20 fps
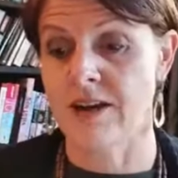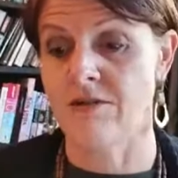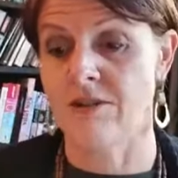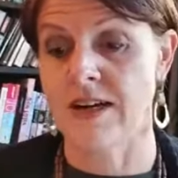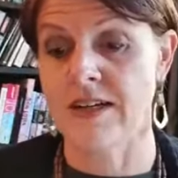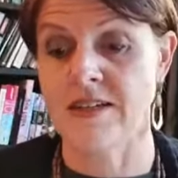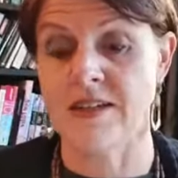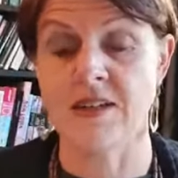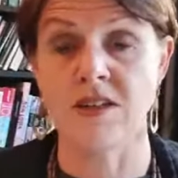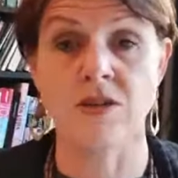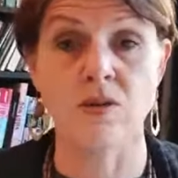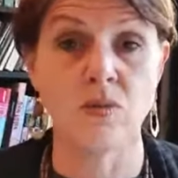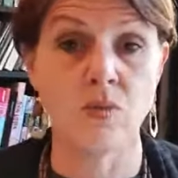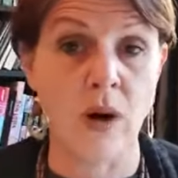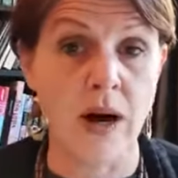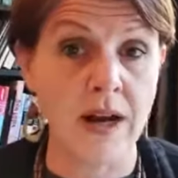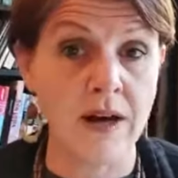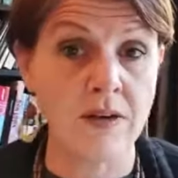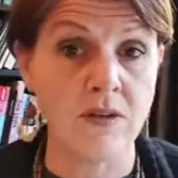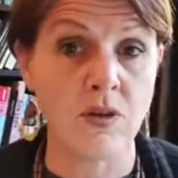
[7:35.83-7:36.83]
reasons.
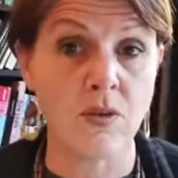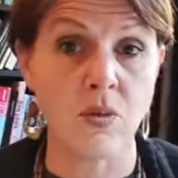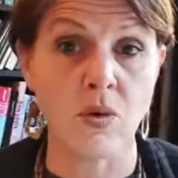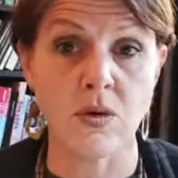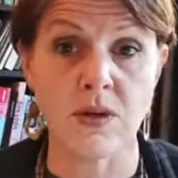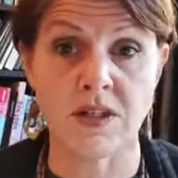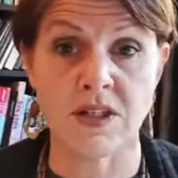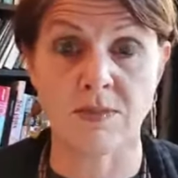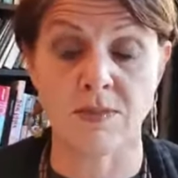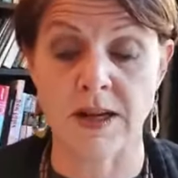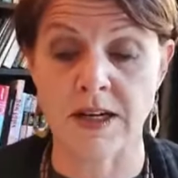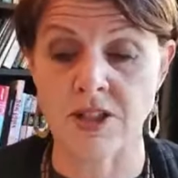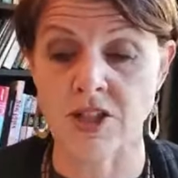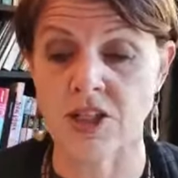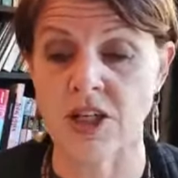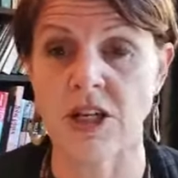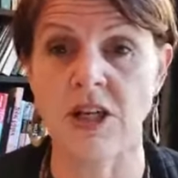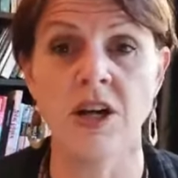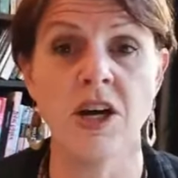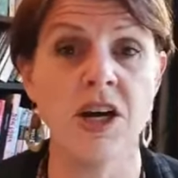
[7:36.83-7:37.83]
One, the water
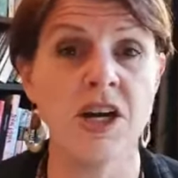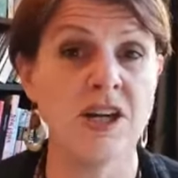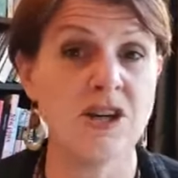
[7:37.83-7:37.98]
splashing.